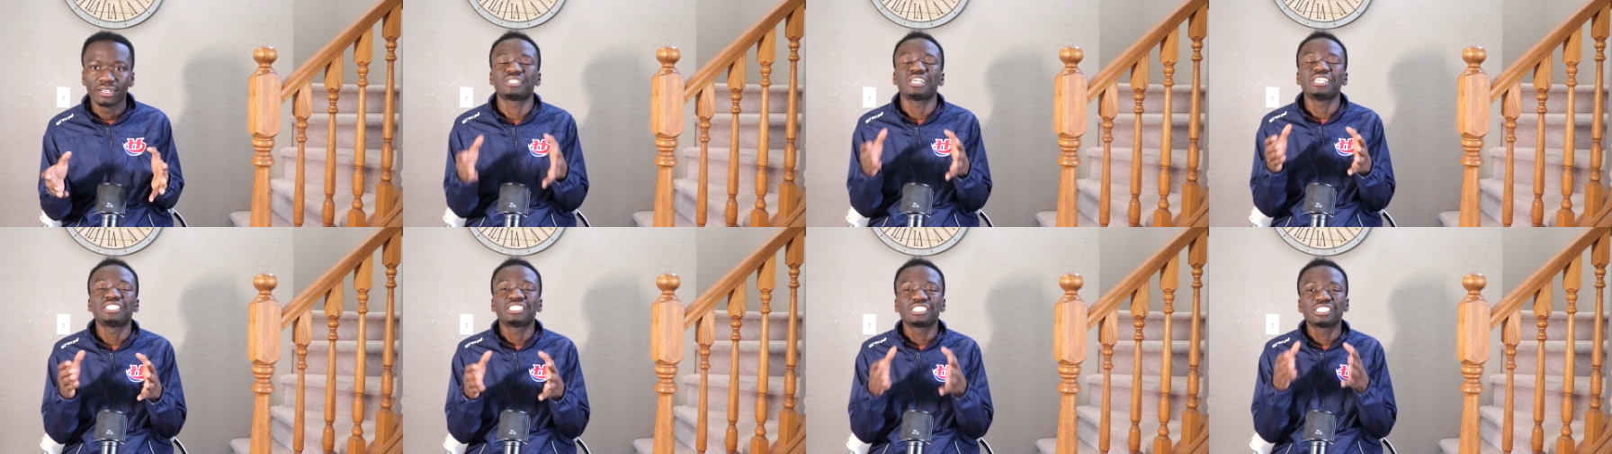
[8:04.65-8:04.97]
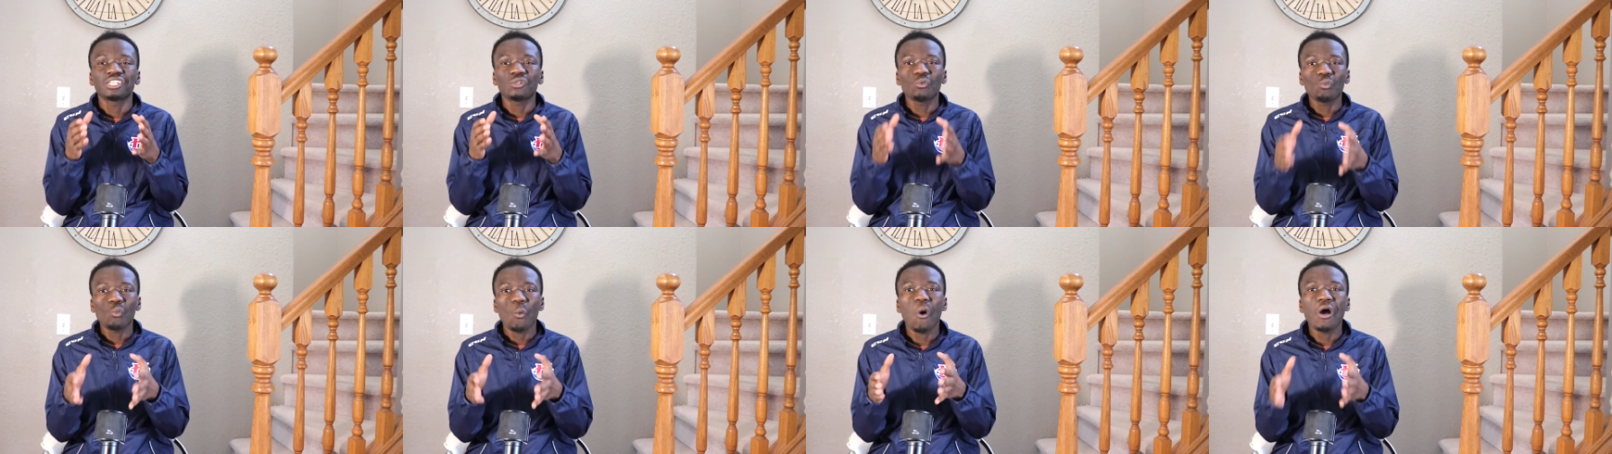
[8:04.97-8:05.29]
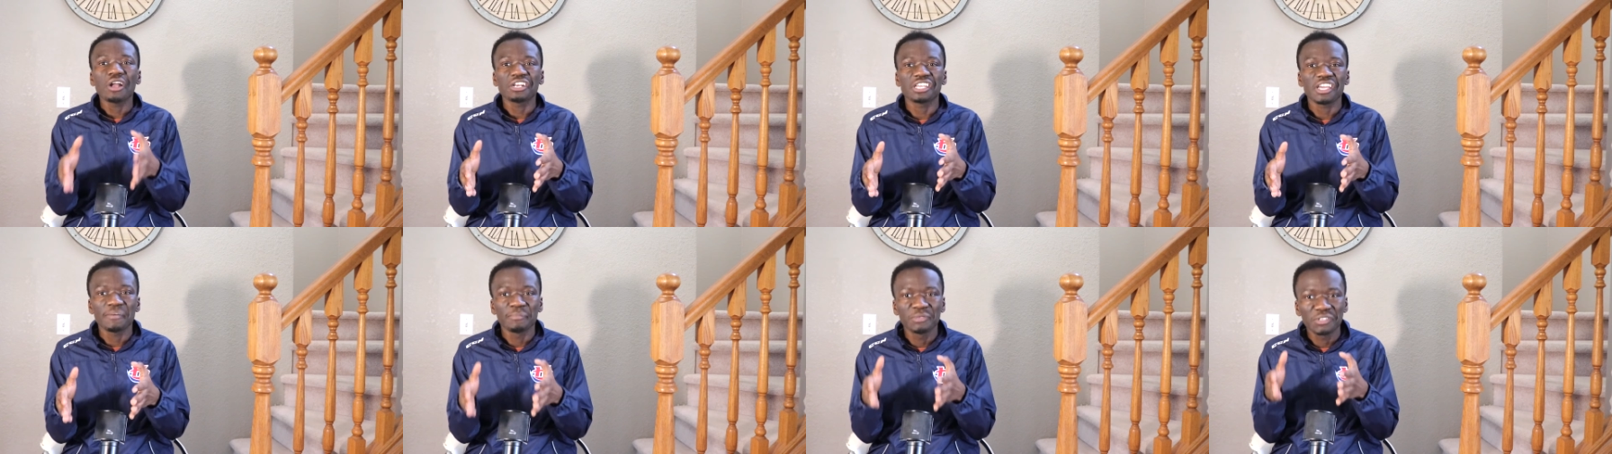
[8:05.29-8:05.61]
They still
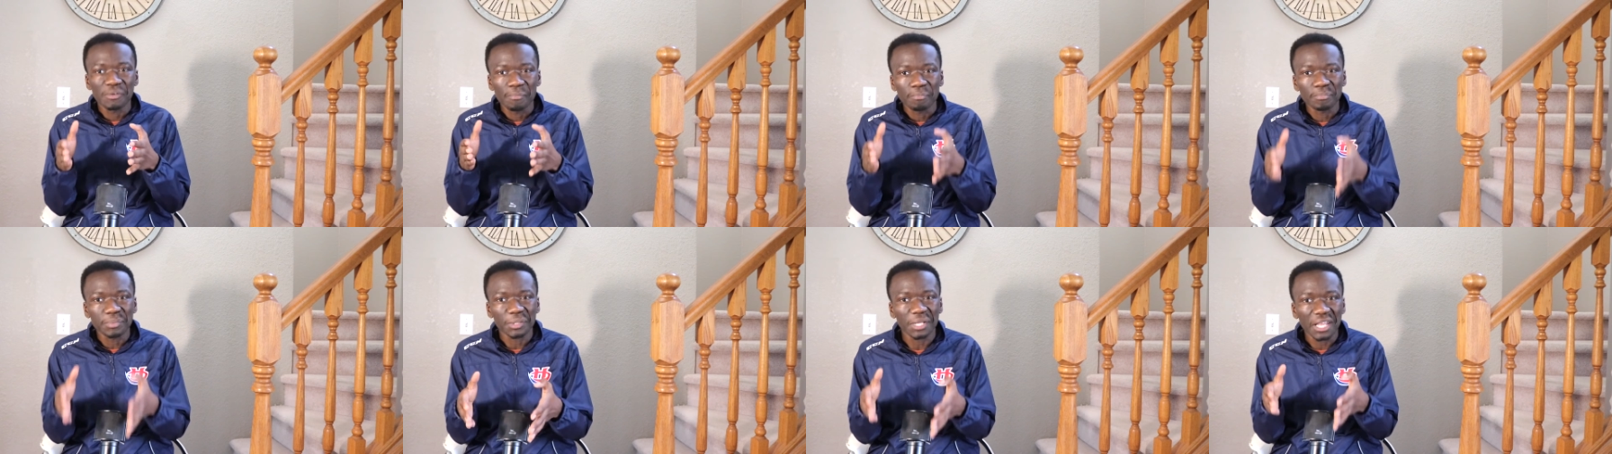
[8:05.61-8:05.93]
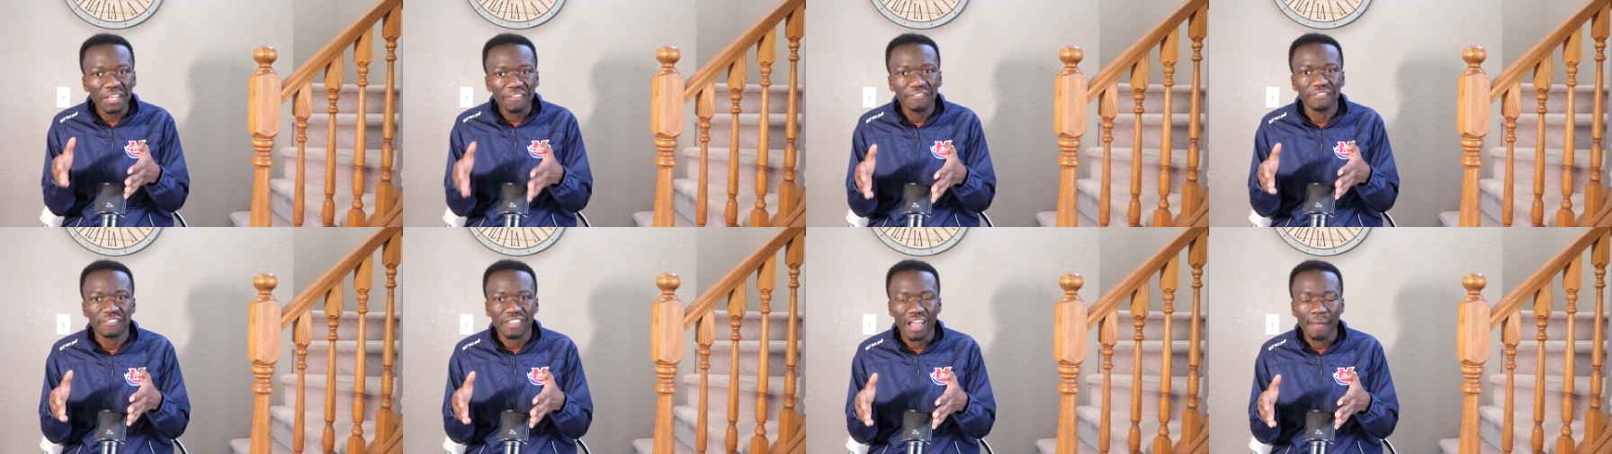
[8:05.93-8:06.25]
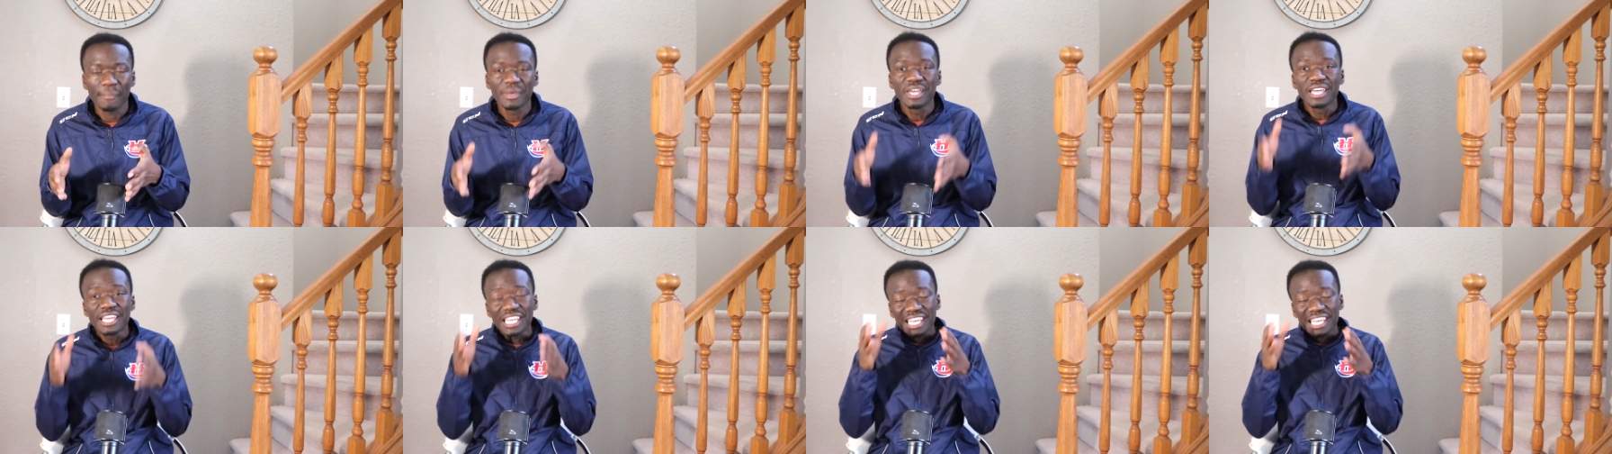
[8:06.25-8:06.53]
want him to play for them.